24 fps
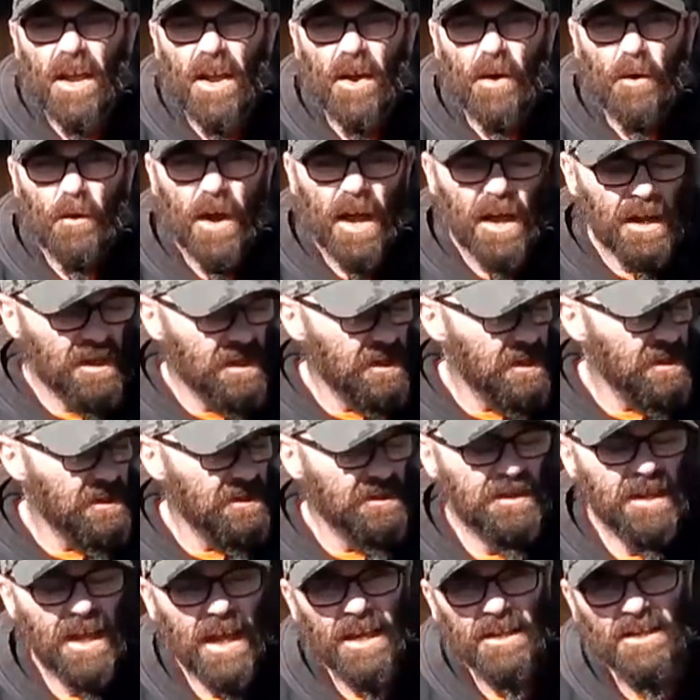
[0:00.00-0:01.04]
Well,
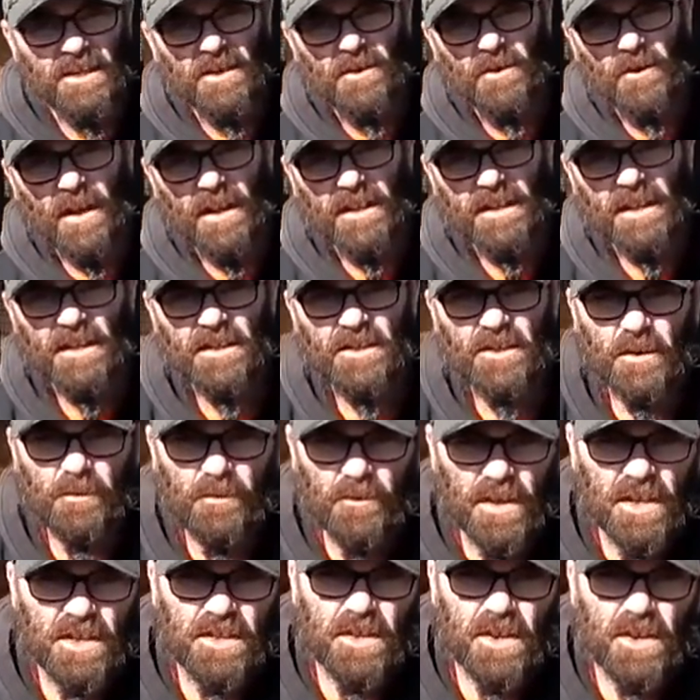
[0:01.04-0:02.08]
years ago I did some
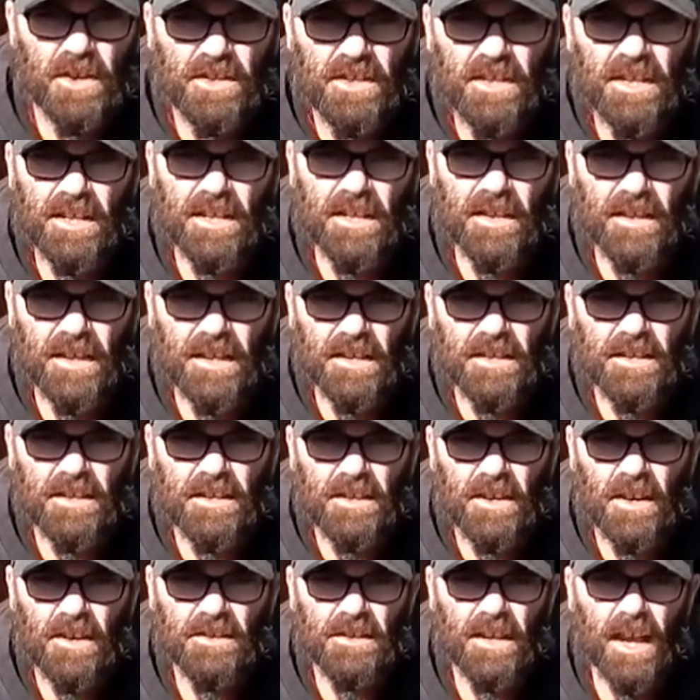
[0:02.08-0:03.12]
research into this,
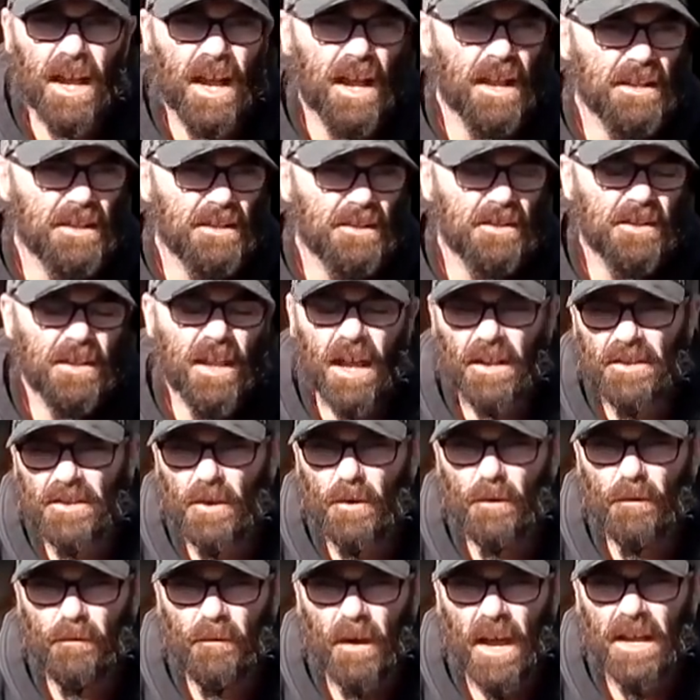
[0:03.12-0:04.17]
because I, I, I
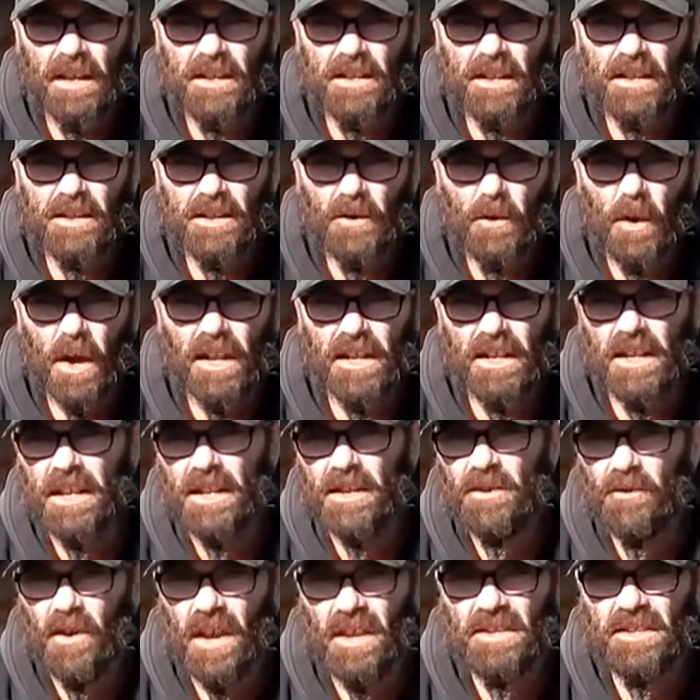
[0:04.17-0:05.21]
do find it quite
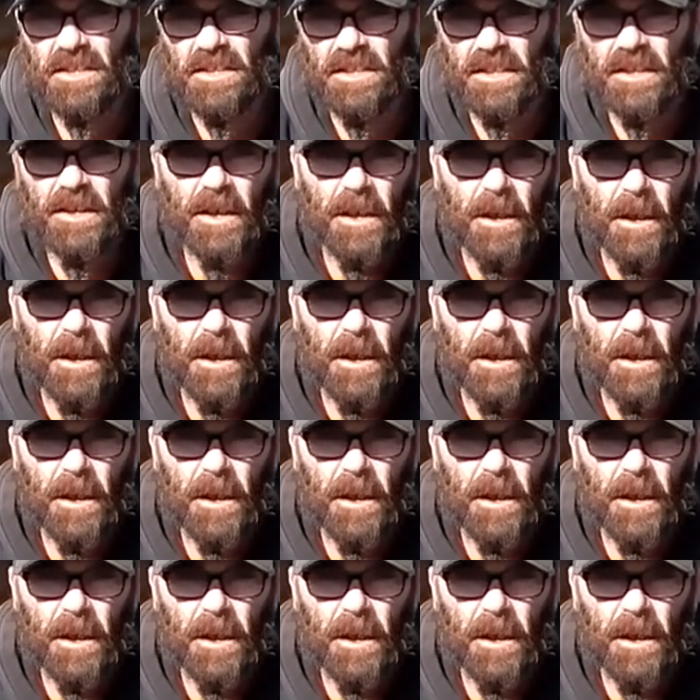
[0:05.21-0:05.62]
interesting.